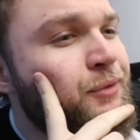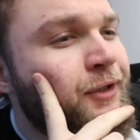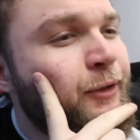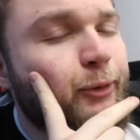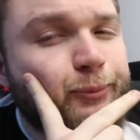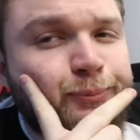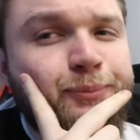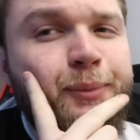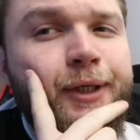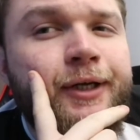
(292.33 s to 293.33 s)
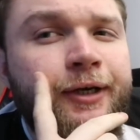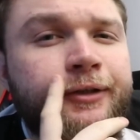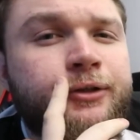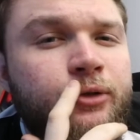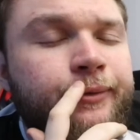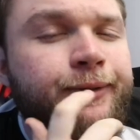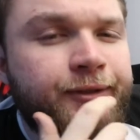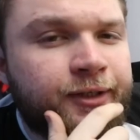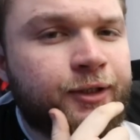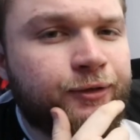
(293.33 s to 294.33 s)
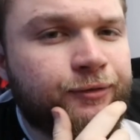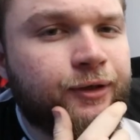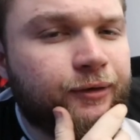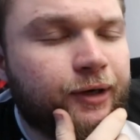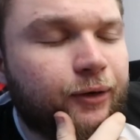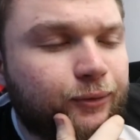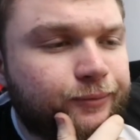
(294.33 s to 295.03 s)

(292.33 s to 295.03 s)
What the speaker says: now, but it kind of took me a day to figure out.